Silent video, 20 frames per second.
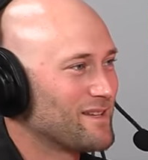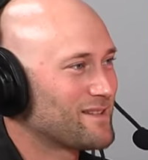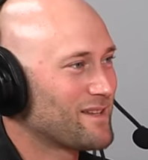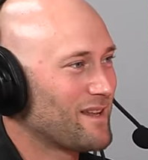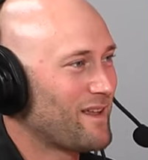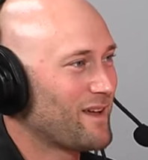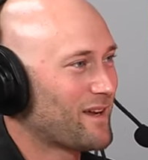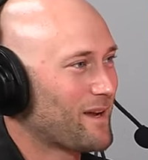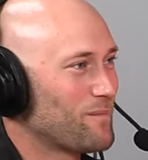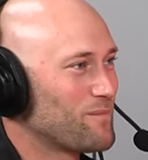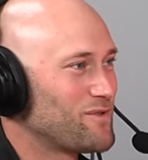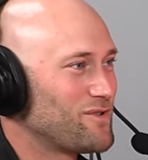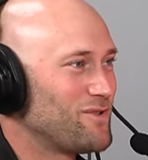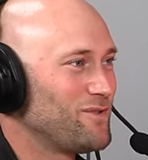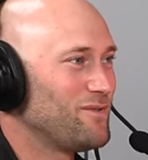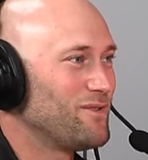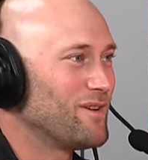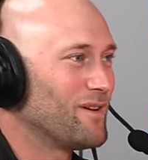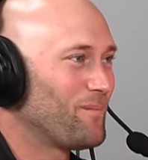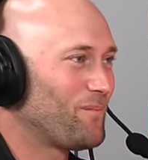It's not like I'm
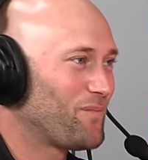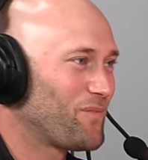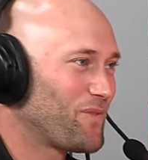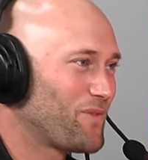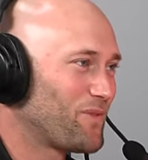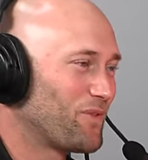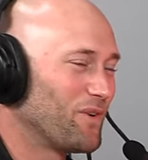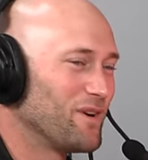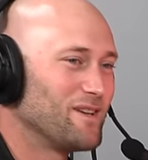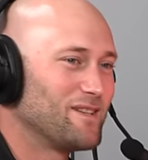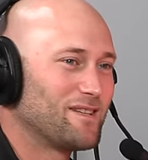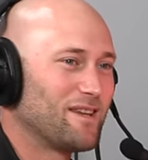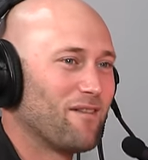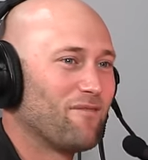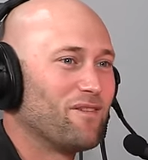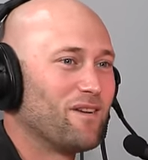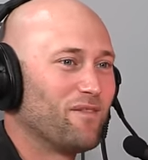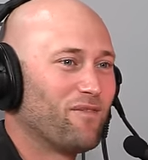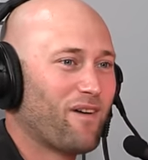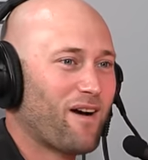shooting a three
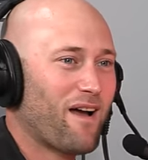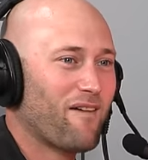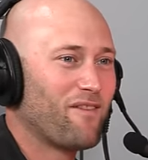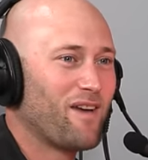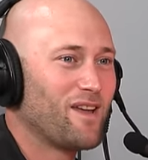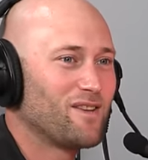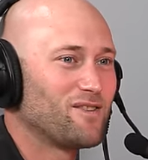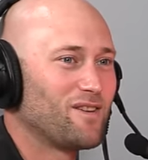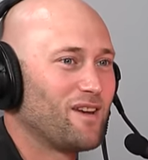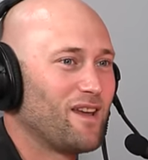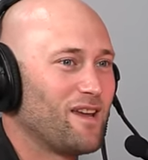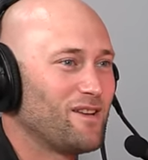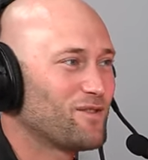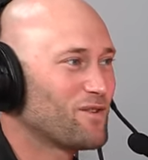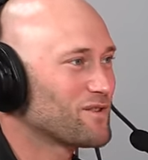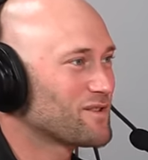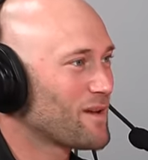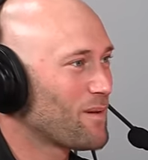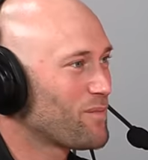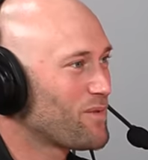seventy-five H and H
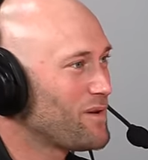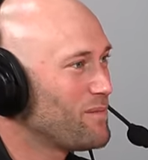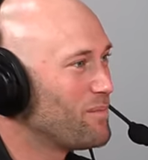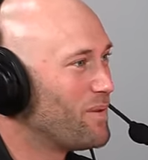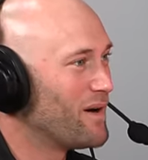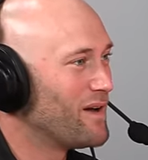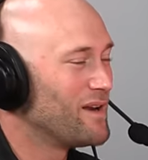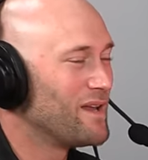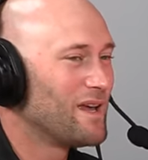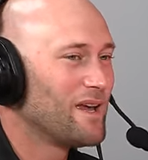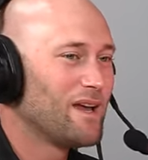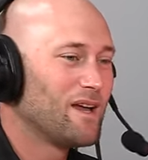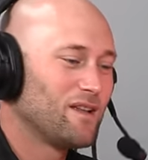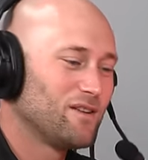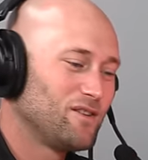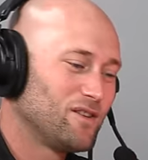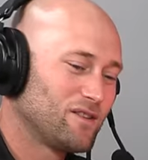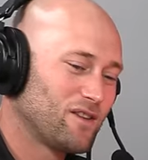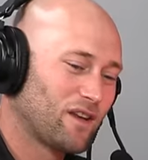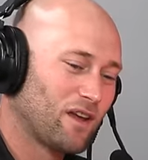or something, but
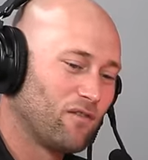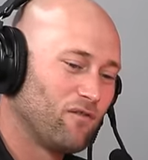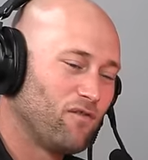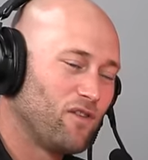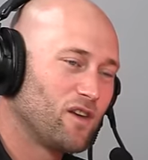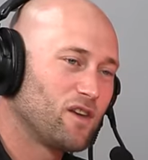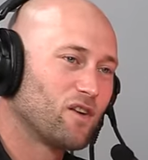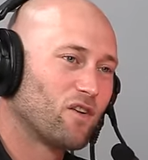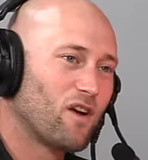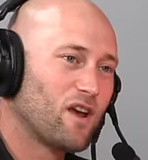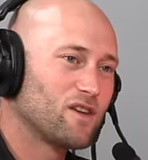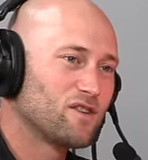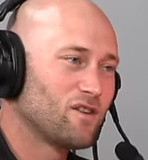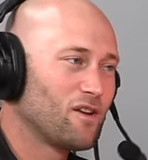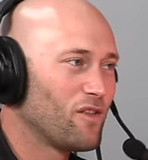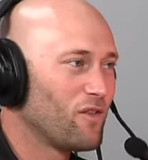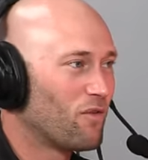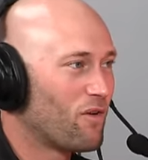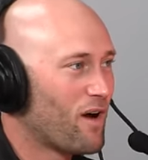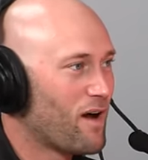just the
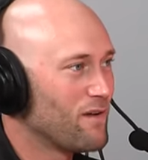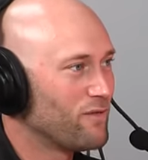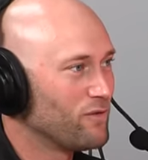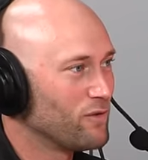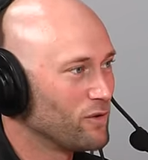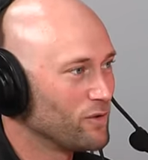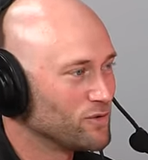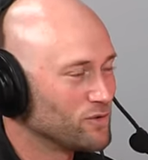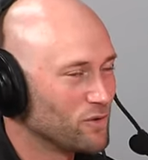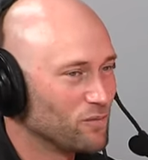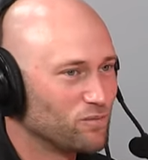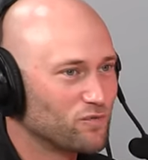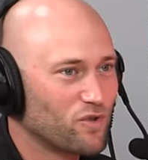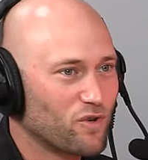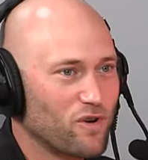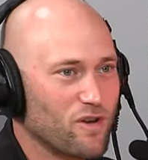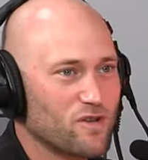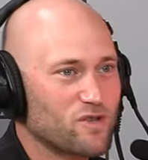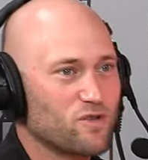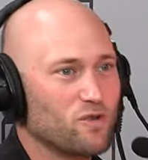configuration of the rifle is
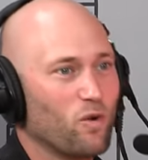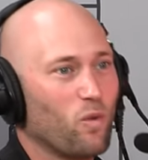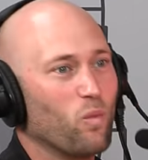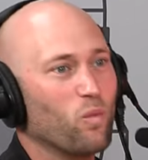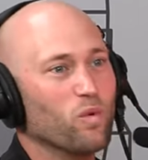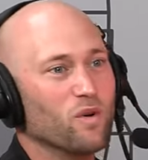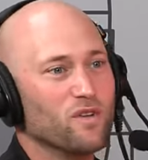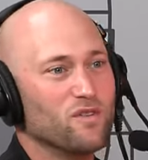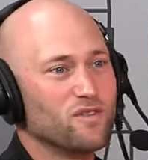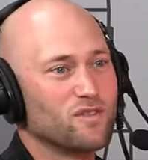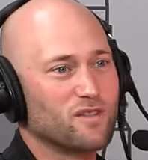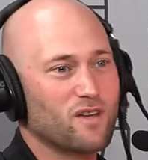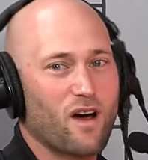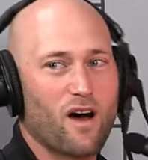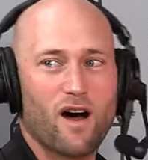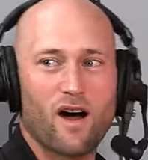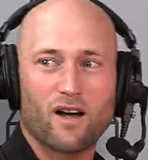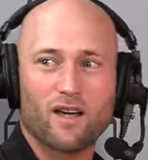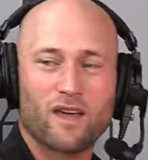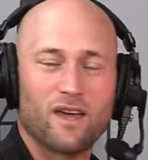traditional wood
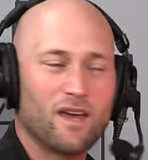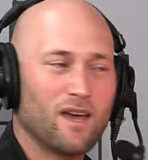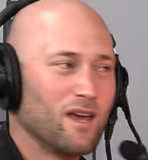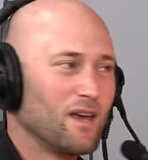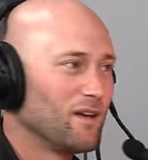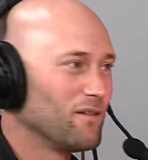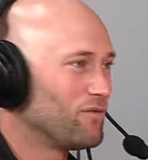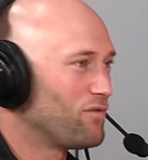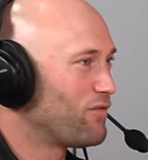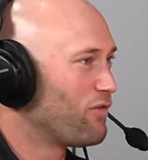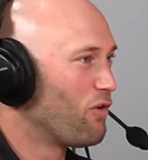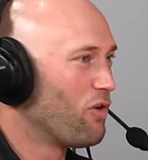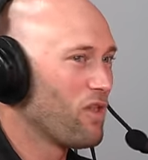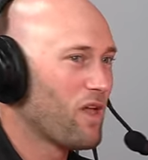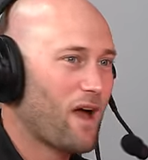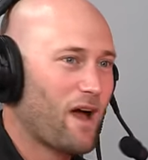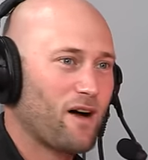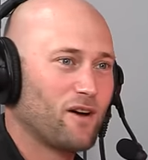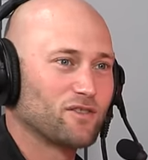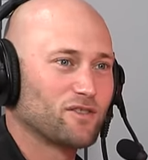stock, wood stock yeah. full
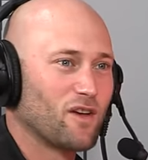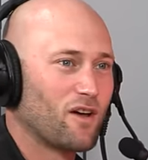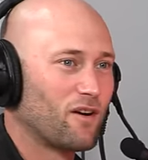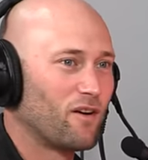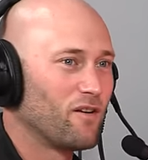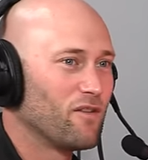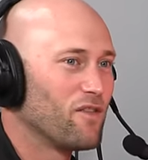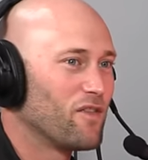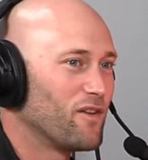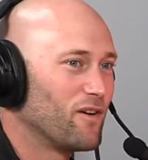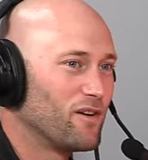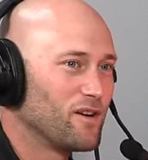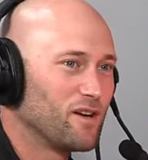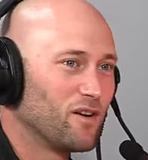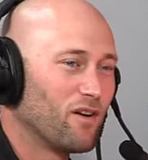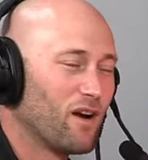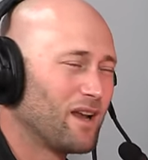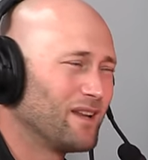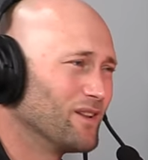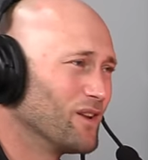house, one hundred thirty
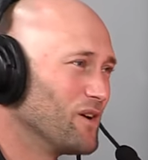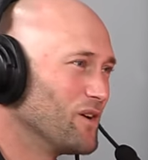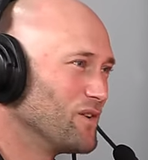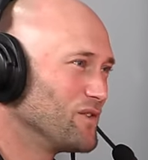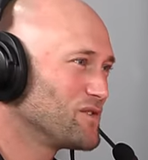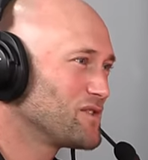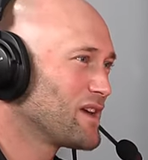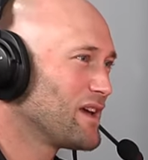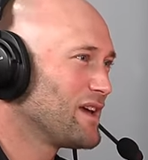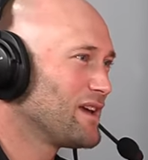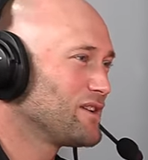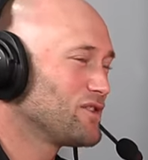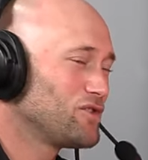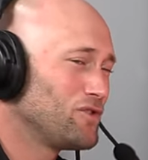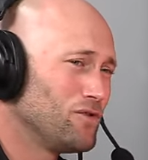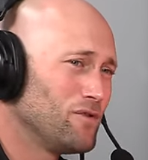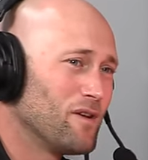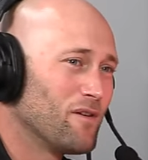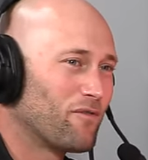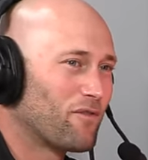grain loads,
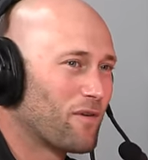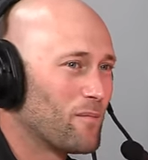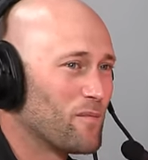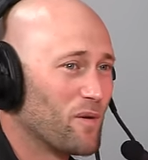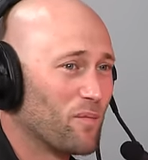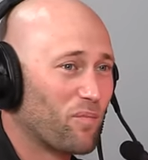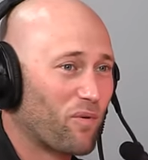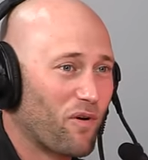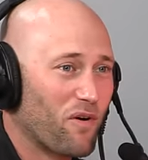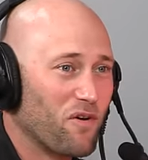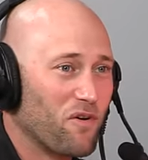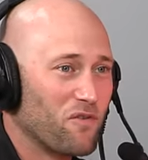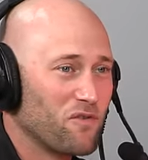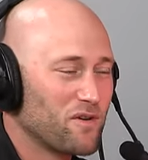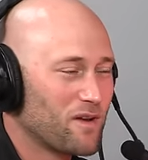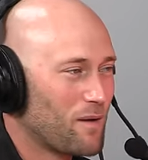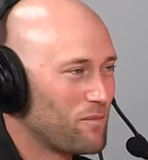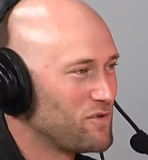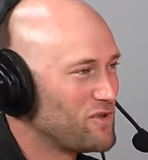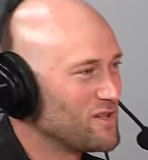shooting it from the prone.
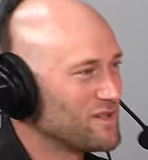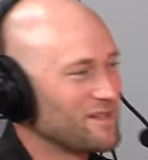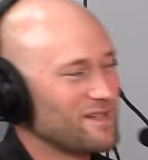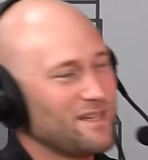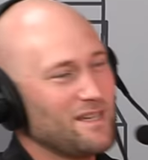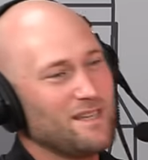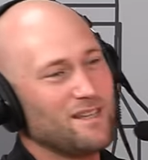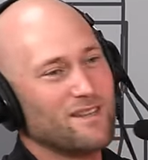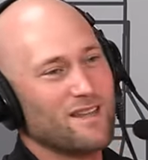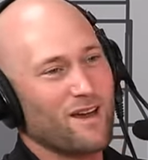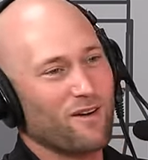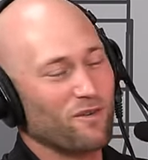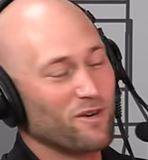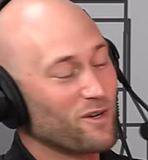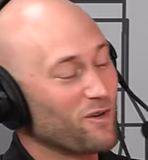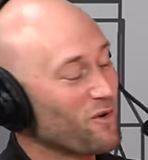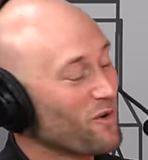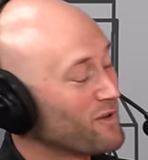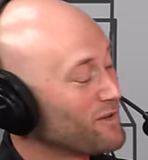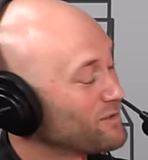I mean, just eating that
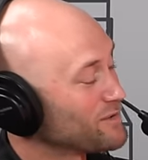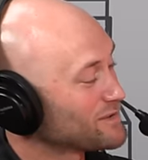recoil.